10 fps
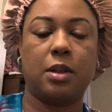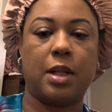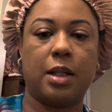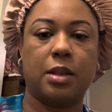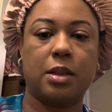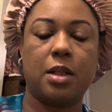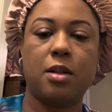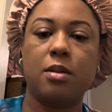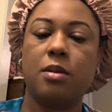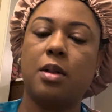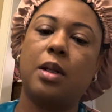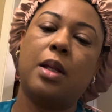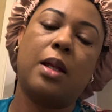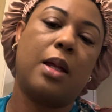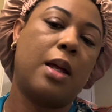like so.
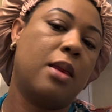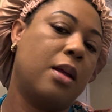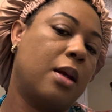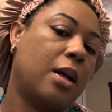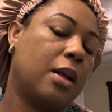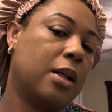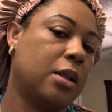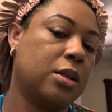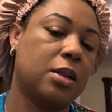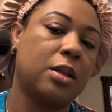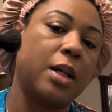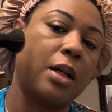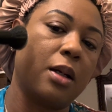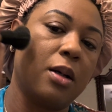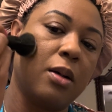And then I like to just kind
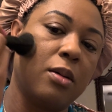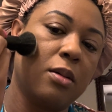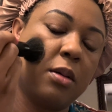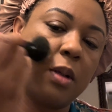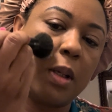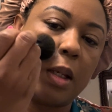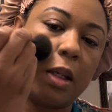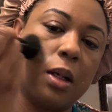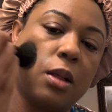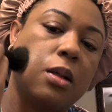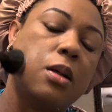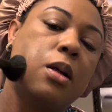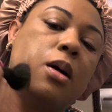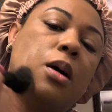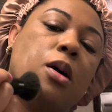of go in
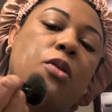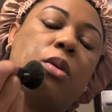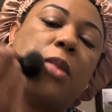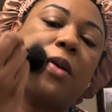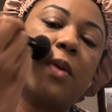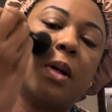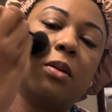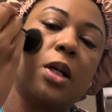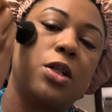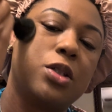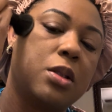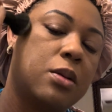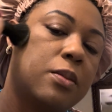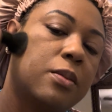over my foundation.